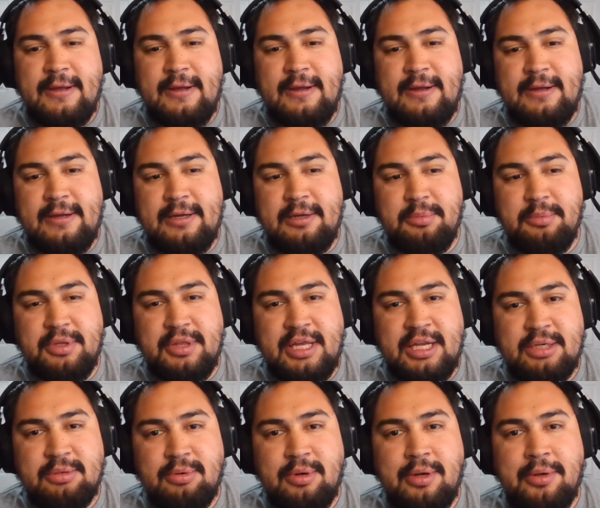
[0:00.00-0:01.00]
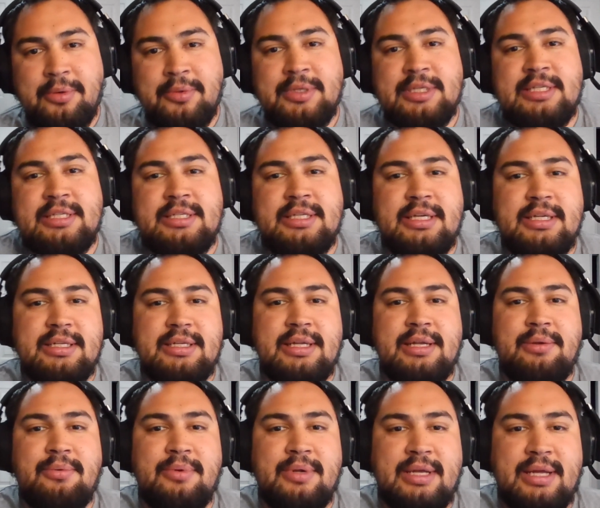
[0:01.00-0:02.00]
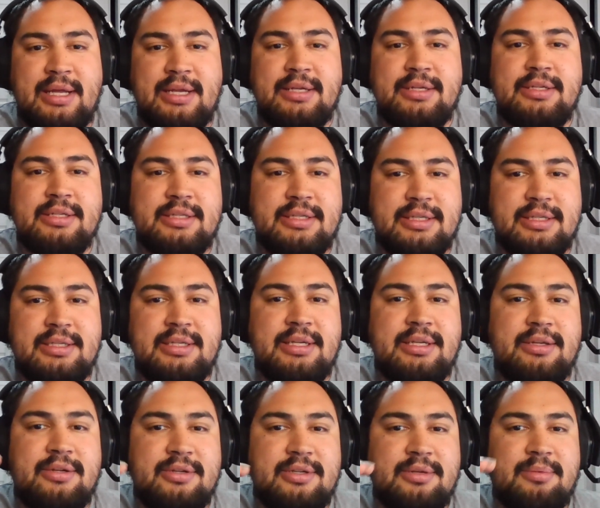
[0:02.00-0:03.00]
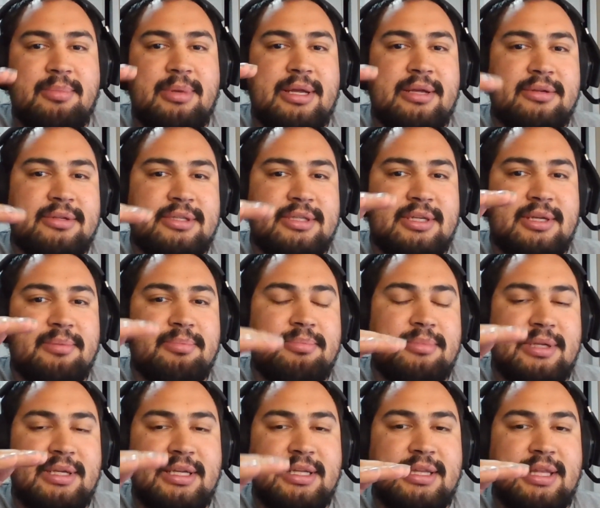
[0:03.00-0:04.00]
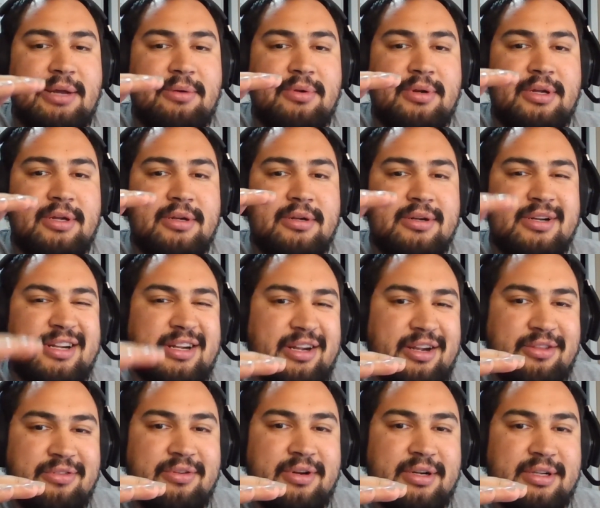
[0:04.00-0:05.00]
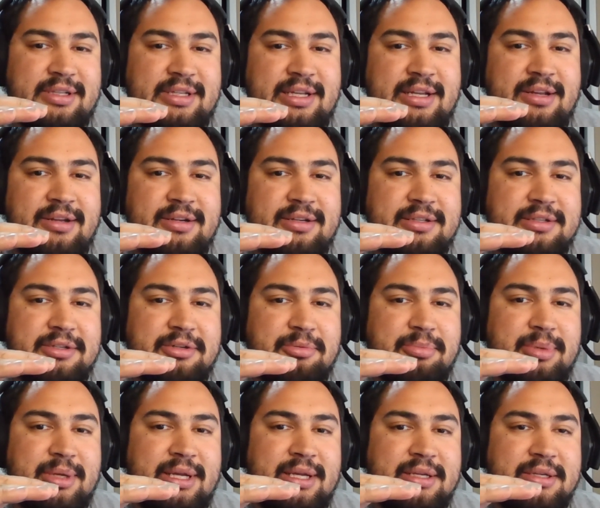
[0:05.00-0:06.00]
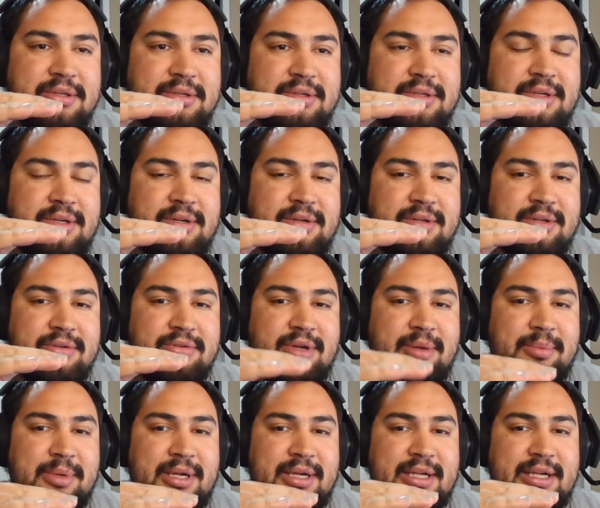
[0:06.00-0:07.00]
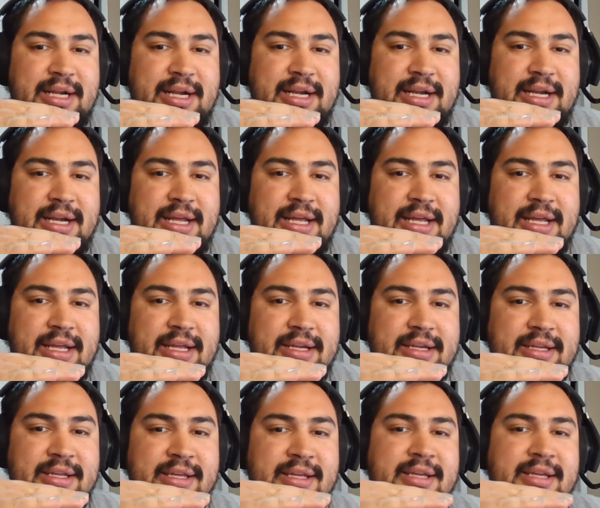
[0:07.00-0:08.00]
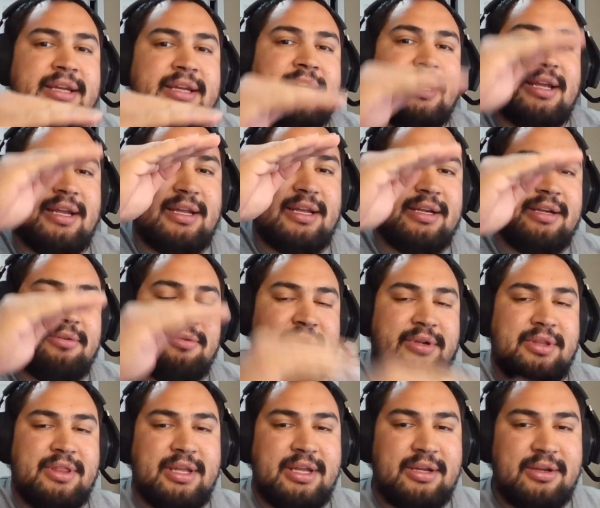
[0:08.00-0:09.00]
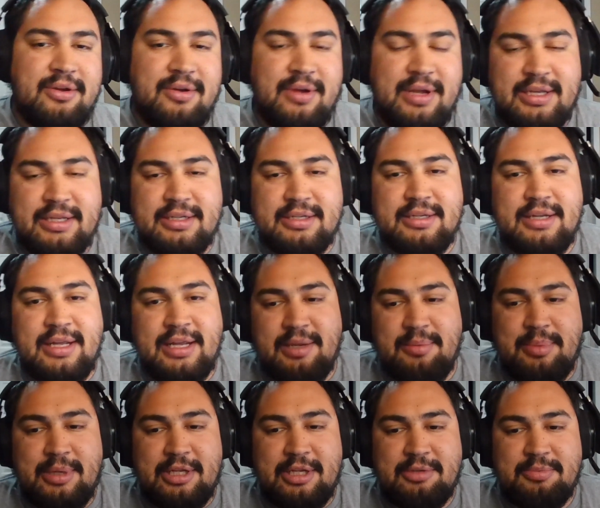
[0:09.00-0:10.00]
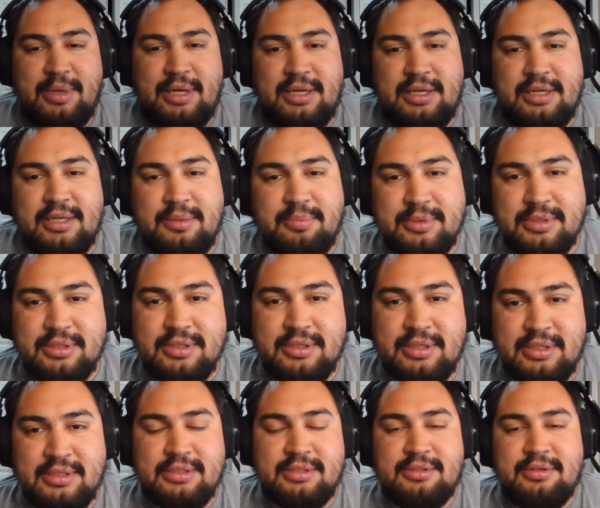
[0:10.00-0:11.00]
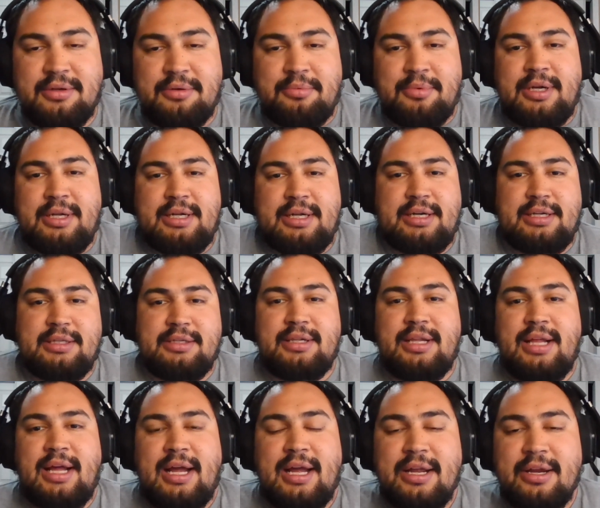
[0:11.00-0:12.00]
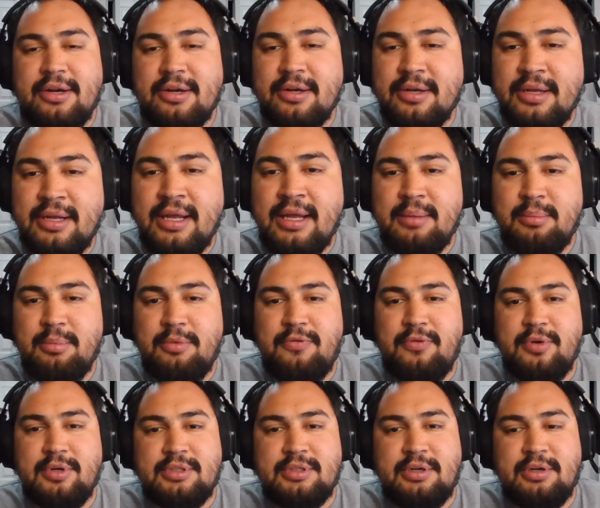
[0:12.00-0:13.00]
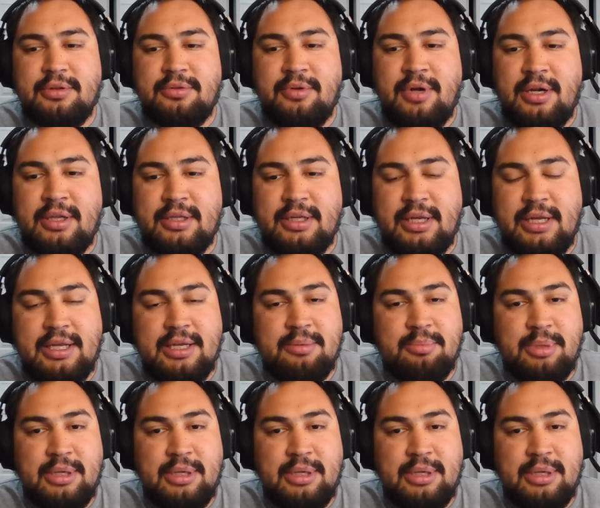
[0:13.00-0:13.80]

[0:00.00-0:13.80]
Um, and that's where it would sit, and it would kind of just continue to bounce up and hit that 100. It would throttle down a little bit. You you know you drop down to 99, and it would think, oh, I can I can bounce back up and, and start running it a little higher before it started throttling again.